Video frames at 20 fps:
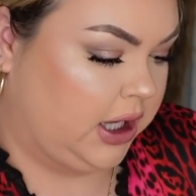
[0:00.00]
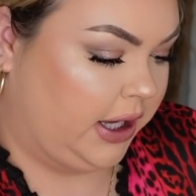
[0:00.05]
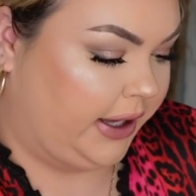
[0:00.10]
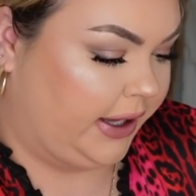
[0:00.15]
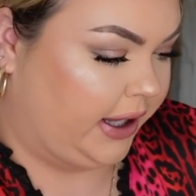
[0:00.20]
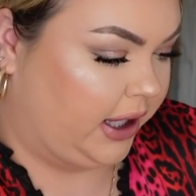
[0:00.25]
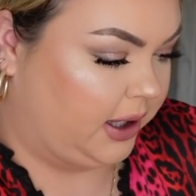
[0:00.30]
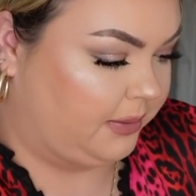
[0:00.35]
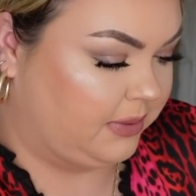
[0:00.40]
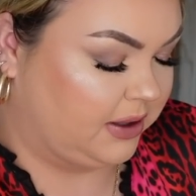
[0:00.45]

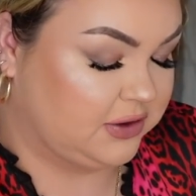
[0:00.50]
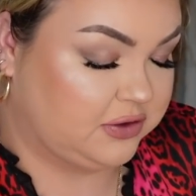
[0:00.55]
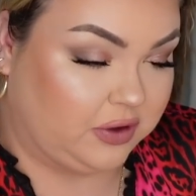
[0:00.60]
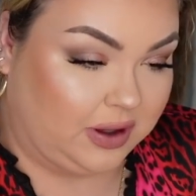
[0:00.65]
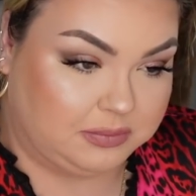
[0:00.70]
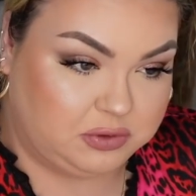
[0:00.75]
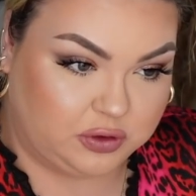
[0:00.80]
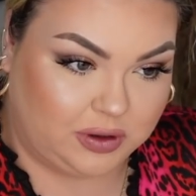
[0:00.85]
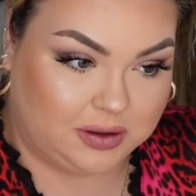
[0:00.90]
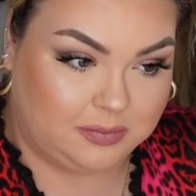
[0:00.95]
Um, so
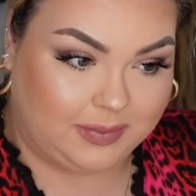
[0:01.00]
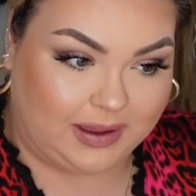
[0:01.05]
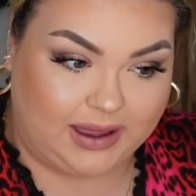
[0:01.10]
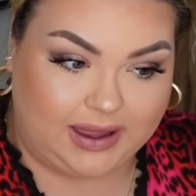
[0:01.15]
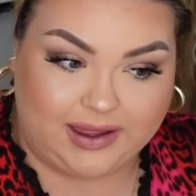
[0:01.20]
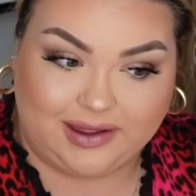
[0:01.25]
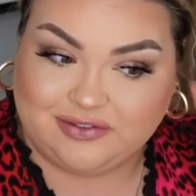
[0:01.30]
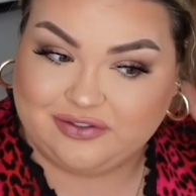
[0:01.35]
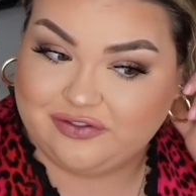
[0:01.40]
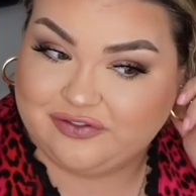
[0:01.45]
I'm doing
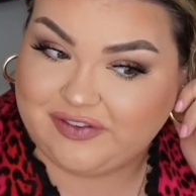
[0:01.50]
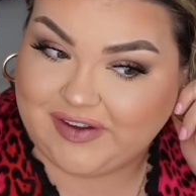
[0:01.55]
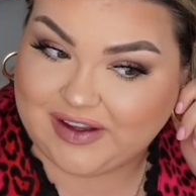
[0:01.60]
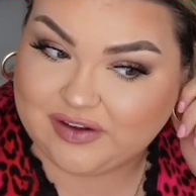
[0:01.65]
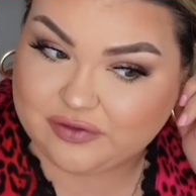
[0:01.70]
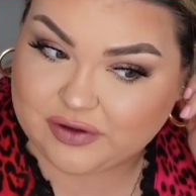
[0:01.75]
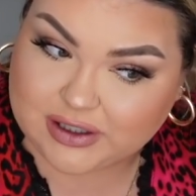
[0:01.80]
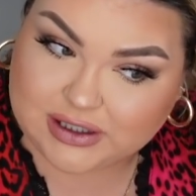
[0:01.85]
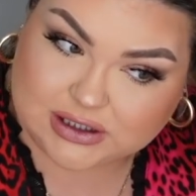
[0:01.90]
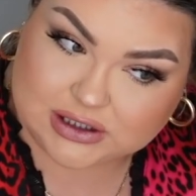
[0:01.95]
my
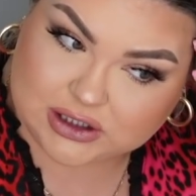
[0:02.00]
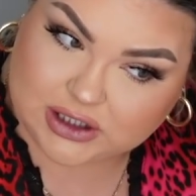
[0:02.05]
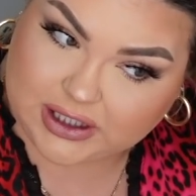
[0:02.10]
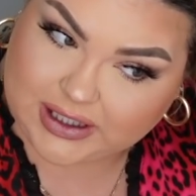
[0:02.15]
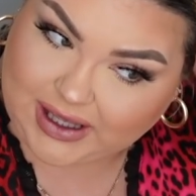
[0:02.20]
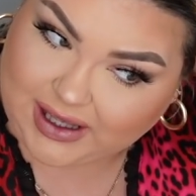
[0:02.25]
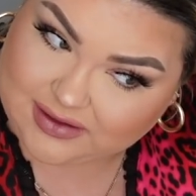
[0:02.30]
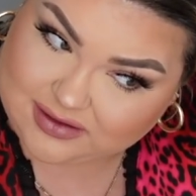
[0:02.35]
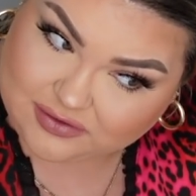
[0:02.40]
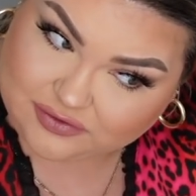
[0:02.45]
favorite
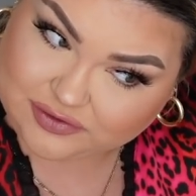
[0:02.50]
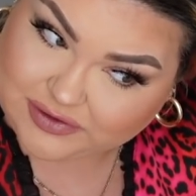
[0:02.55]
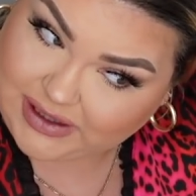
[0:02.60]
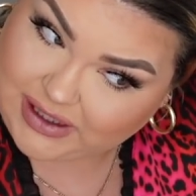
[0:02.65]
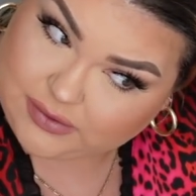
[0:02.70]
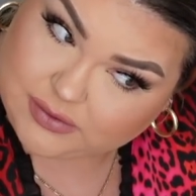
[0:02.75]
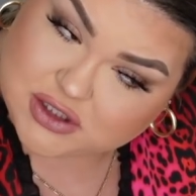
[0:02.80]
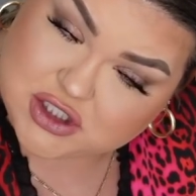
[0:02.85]
look as of late,